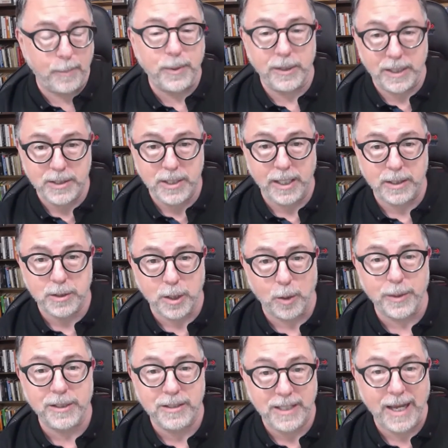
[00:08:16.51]
but let's say it's
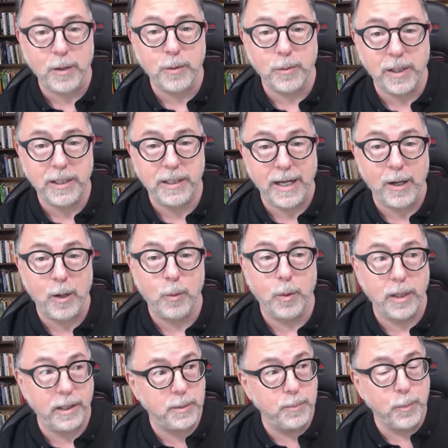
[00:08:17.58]
going down right now where
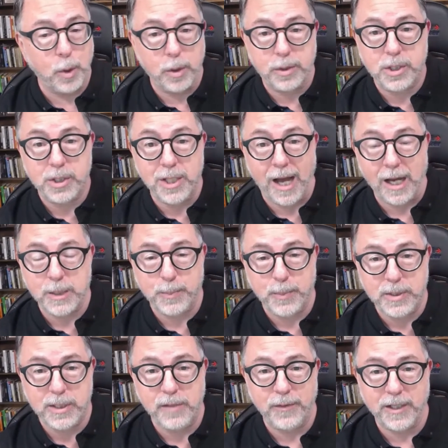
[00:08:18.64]
it's more stock
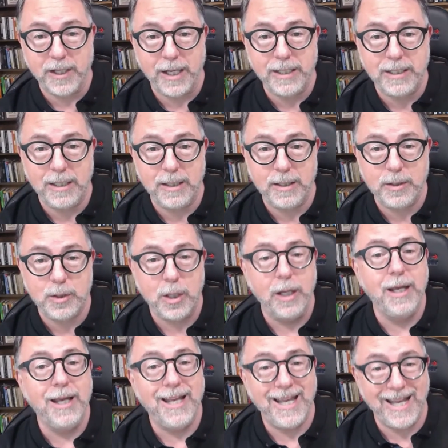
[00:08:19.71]
specific ideas
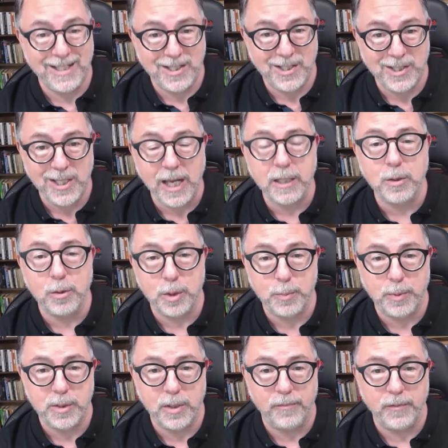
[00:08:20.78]
and sector
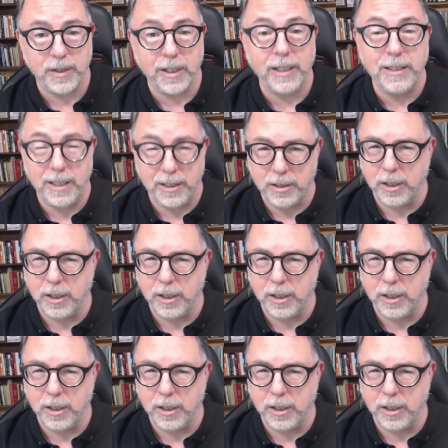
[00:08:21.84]
specific ideas.